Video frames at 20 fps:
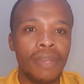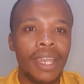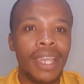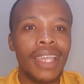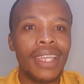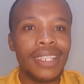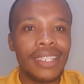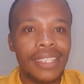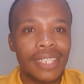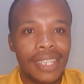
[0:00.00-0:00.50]

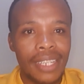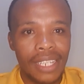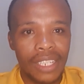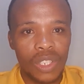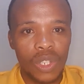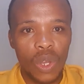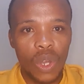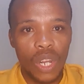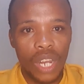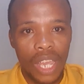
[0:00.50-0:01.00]

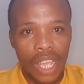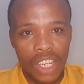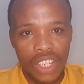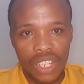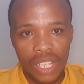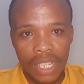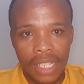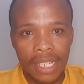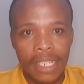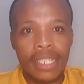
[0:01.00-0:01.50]
internet
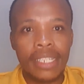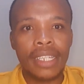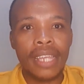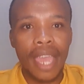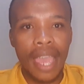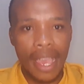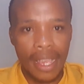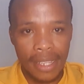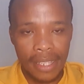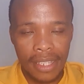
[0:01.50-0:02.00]
connection
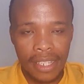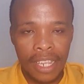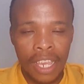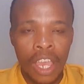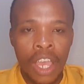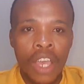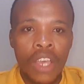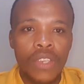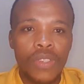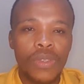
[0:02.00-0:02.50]

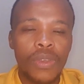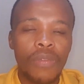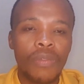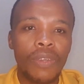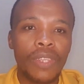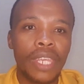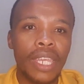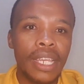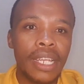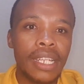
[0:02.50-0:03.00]
test. So for
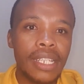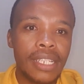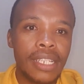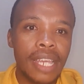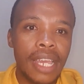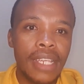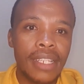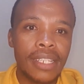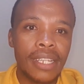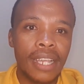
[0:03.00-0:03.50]
the English
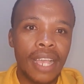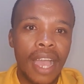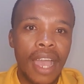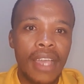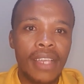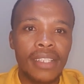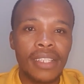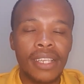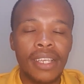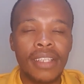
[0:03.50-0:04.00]
test,
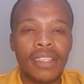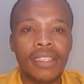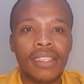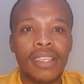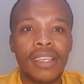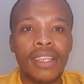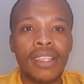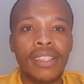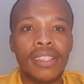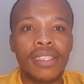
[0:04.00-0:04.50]
guys,
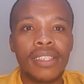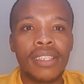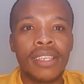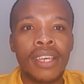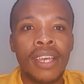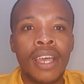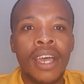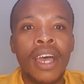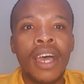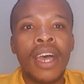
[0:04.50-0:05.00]
it's
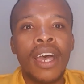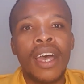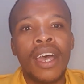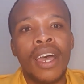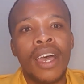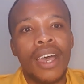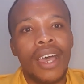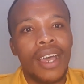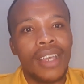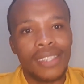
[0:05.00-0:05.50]

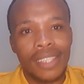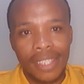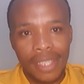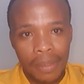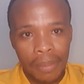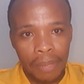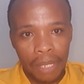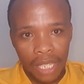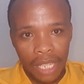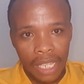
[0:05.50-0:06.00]
a
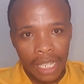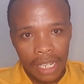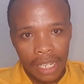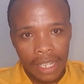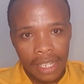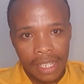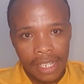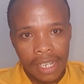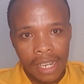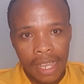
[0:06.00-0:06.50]
simple
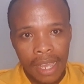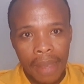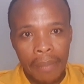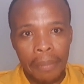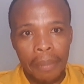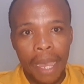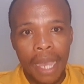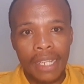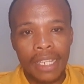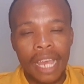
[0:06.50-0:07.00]
English,
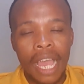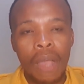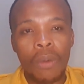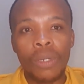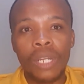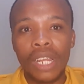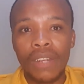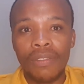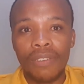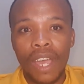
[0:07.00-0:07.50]
but I
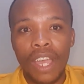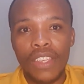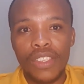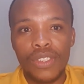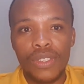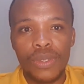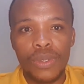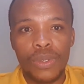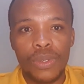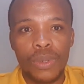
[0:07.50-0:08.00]
would
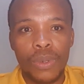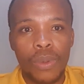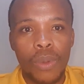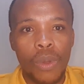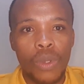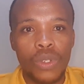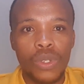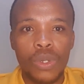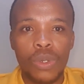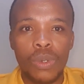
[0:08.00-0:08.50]
advise you to
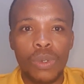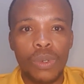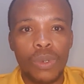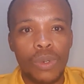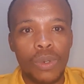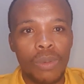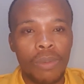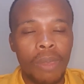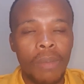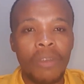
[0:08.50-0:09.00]
go
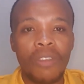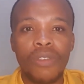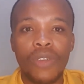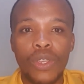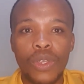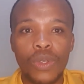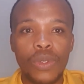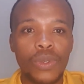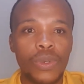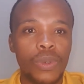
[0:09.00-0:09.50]
to, maybe for
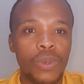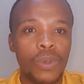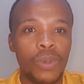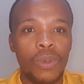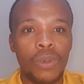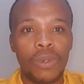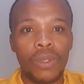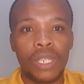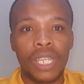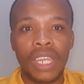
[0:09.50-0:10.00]
you
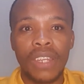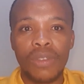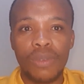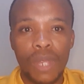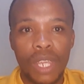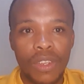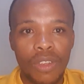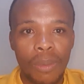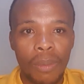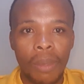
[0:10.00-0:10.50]
to get
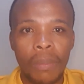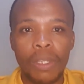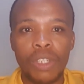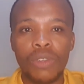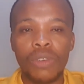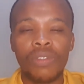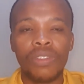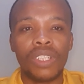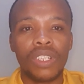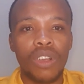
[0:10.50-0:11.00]
ready or maybe
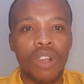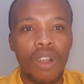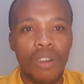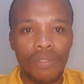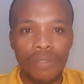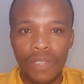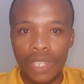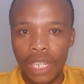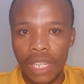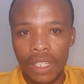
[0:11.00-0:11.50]
to feel
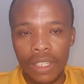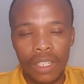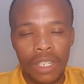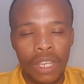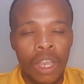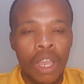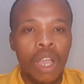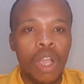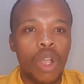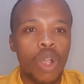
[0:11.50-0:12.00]
confident,
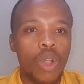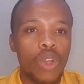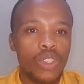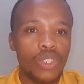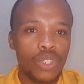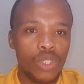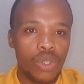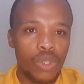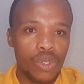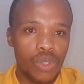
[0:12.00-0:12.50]
go
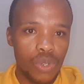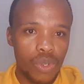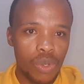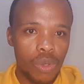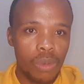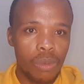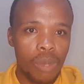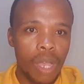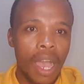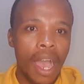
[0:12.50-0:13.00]
to
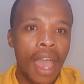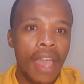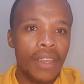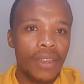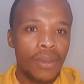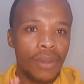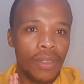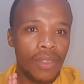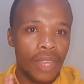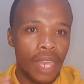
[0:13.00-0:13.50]
YouTube. I
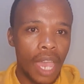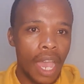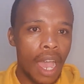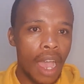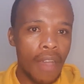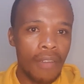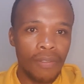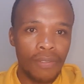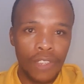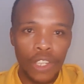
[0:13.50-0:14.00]
know there
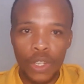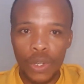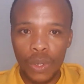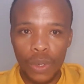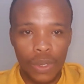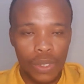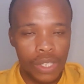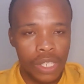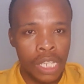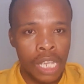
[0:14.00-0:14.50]
are
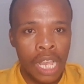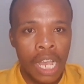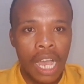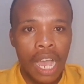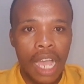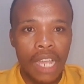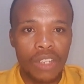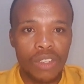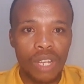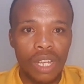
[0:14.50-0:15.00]
videos
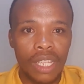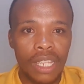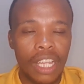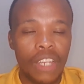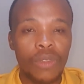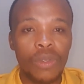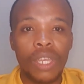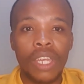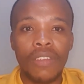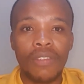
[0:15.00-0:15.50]
actually that
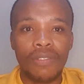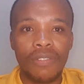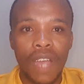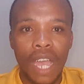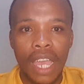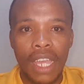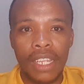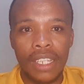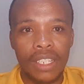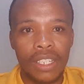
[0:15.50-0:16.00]
you can
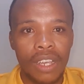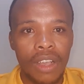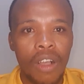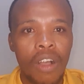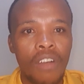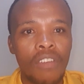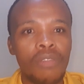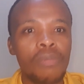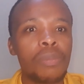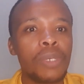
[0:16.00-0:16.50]
find
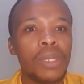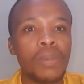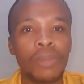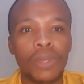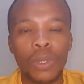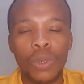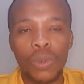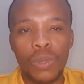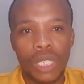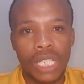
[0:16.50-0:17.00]
of
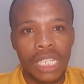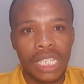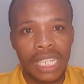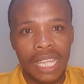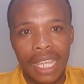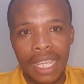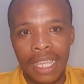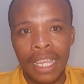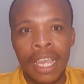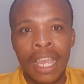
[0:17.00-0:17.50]
people who did
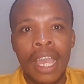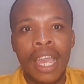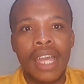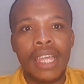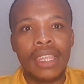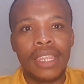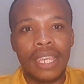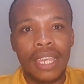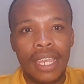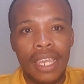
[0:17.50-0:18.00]
take
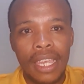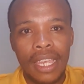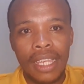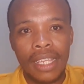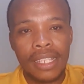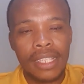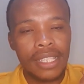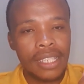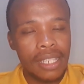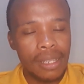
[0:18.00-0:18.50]

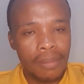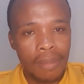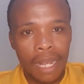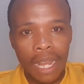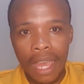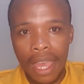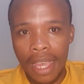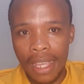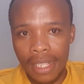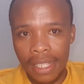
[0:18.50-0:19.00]
the
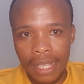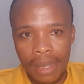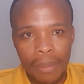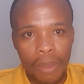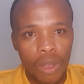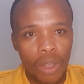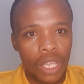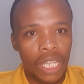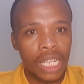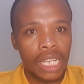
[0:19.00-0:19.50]
similar exam
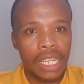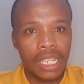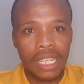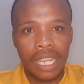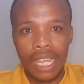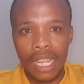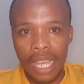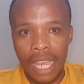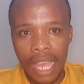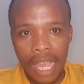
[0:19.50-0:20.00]
or English
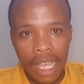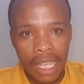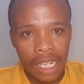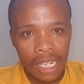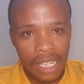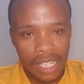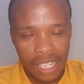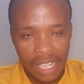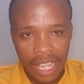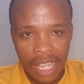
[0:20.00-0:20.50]

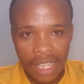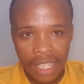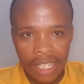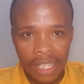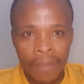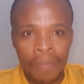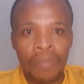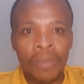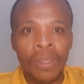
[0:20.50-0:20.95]
test.